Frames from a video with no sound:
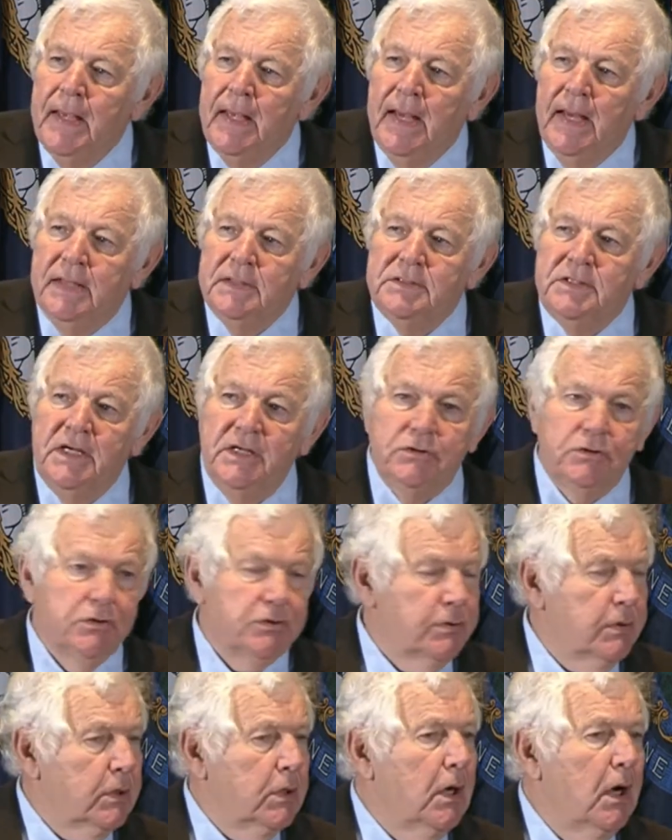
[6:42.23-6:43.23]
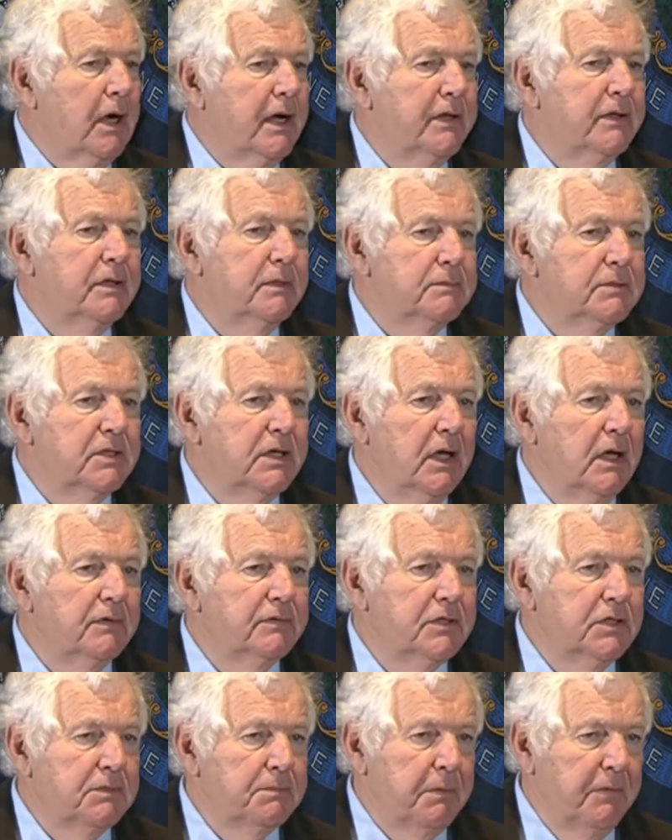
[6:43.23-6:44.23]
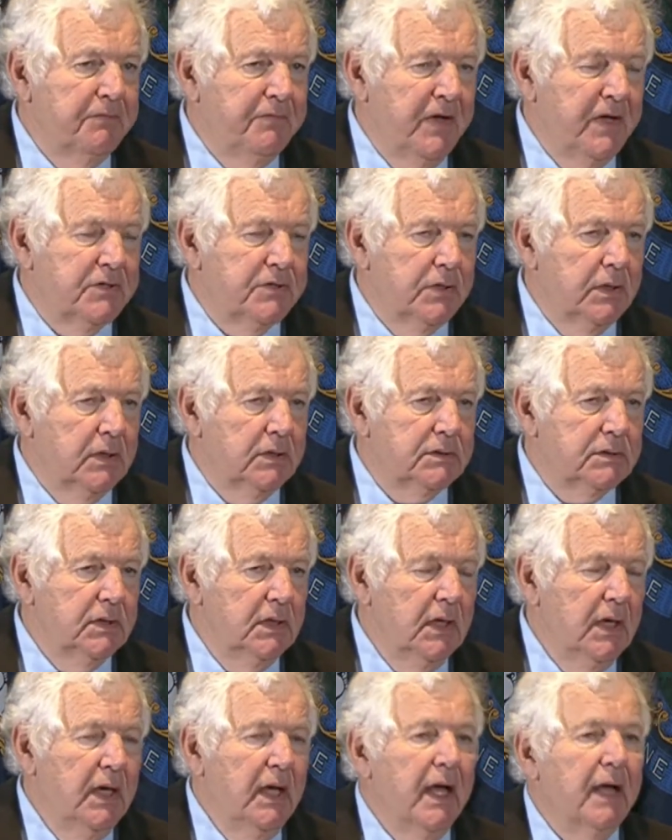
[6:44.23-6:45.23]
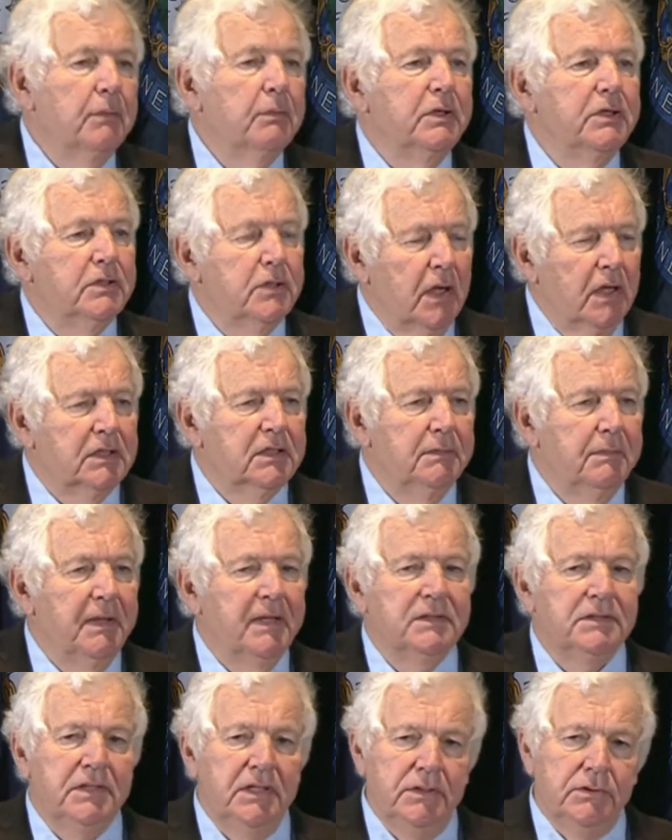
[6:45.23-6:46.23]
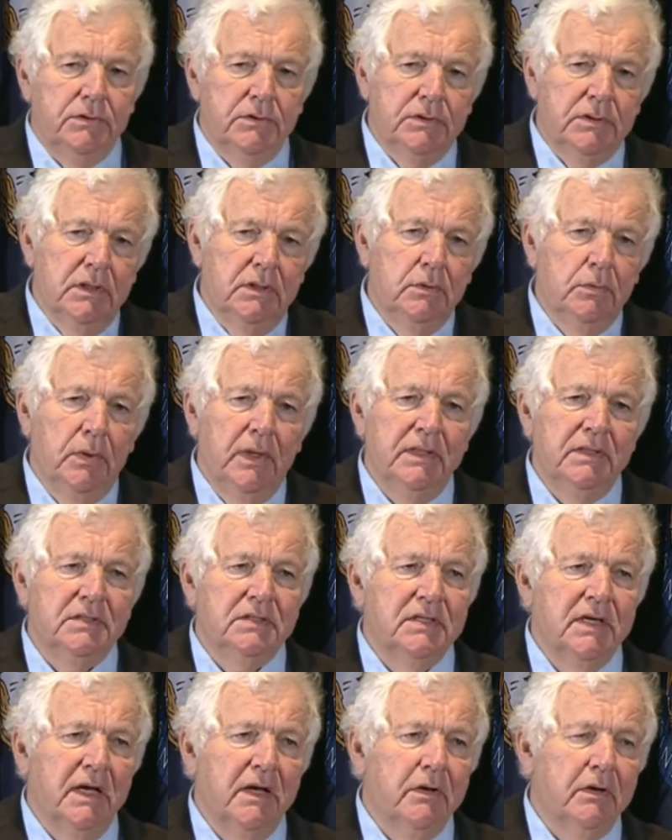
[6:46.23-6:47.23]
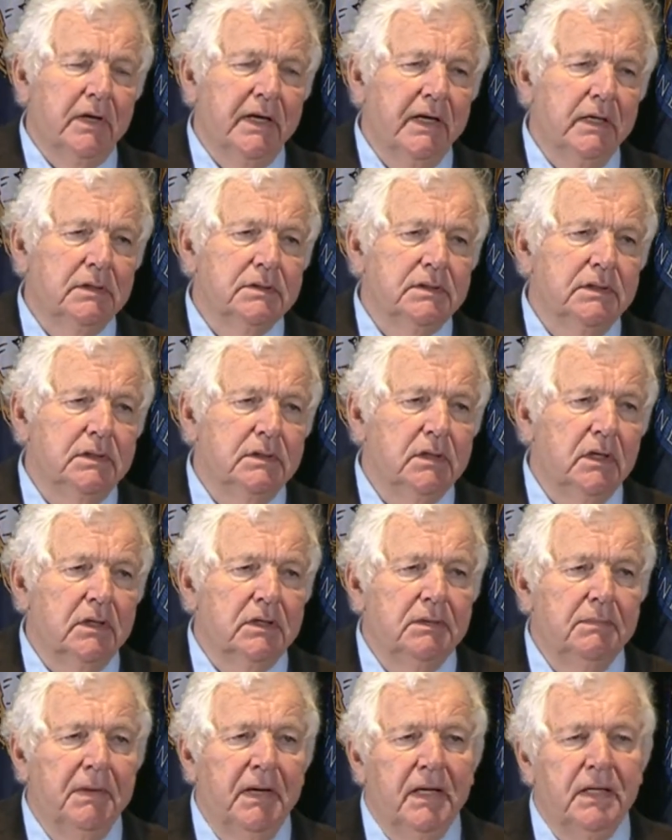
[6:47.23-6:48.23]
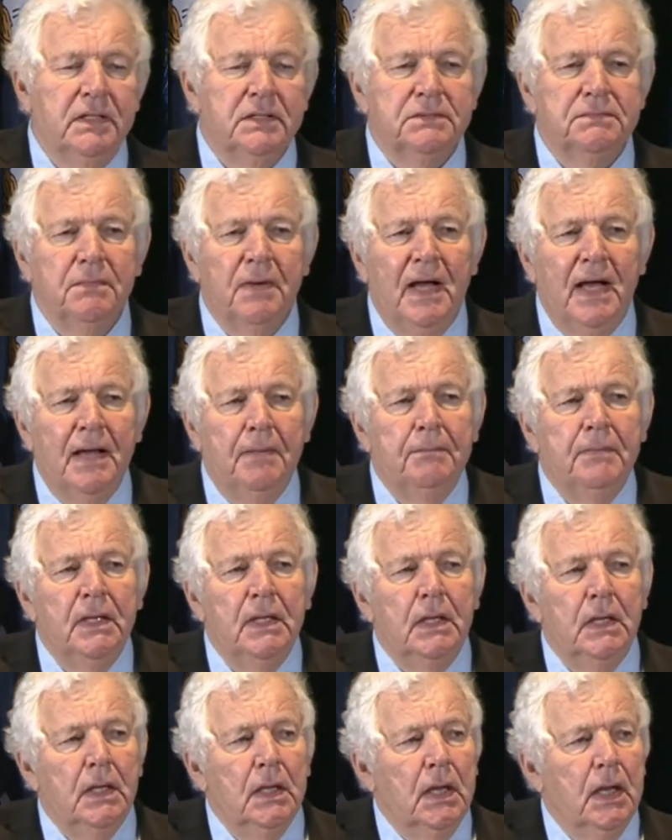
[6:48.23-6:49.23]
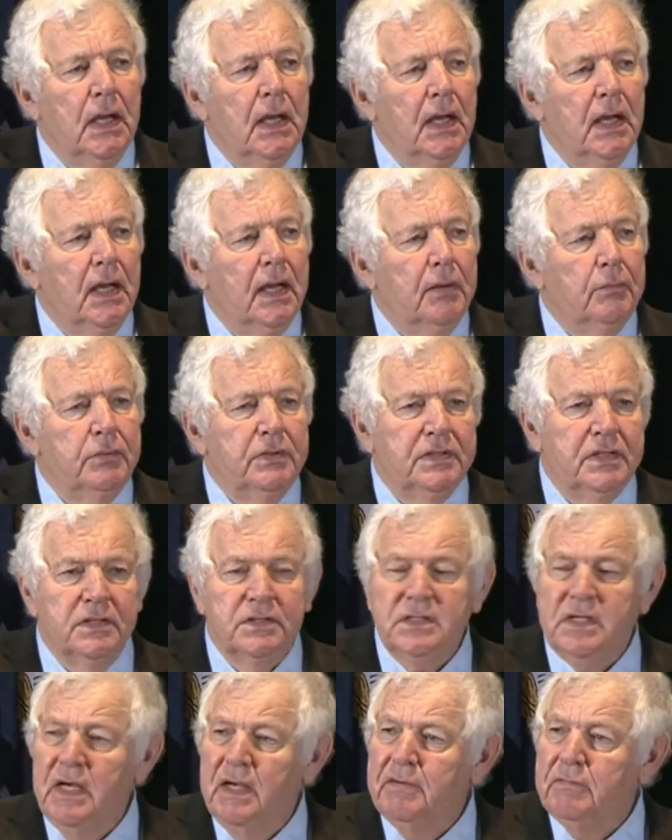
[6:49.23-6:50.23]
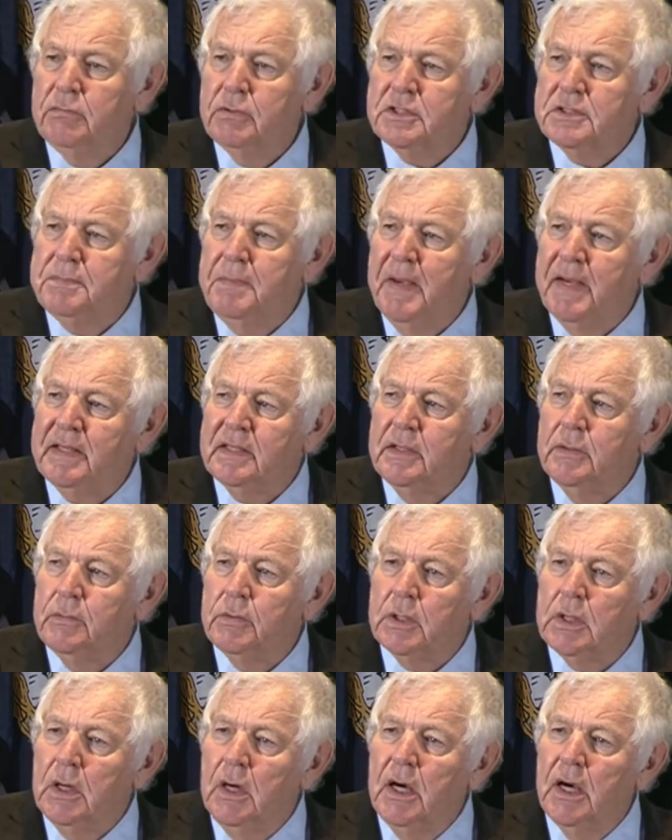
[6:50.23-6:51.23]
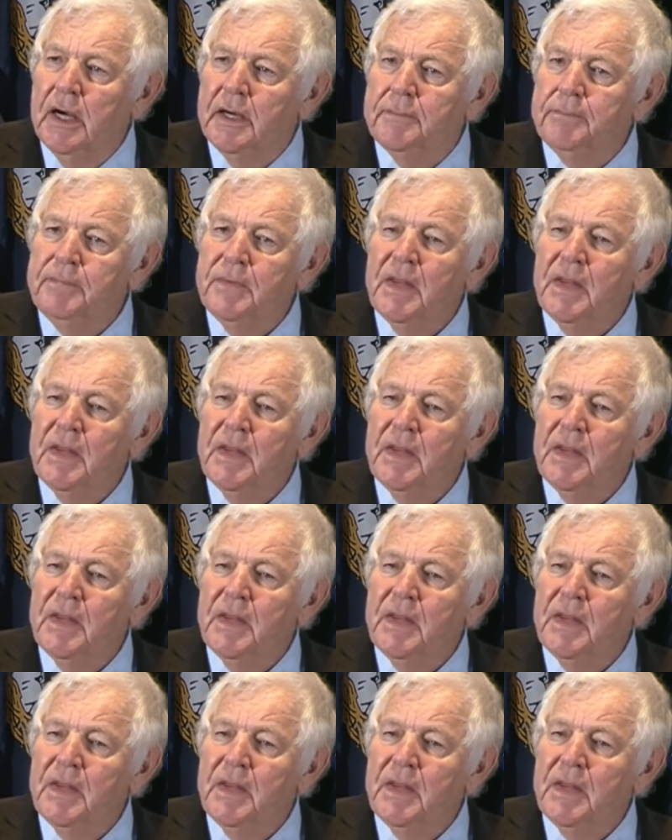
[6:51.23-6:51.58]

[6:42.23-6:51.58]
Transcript: and teachers regarded themselves as professionals. And we talked about teachers in the way that Senator Kelsey talked about his mom, with this kind of respect and regard.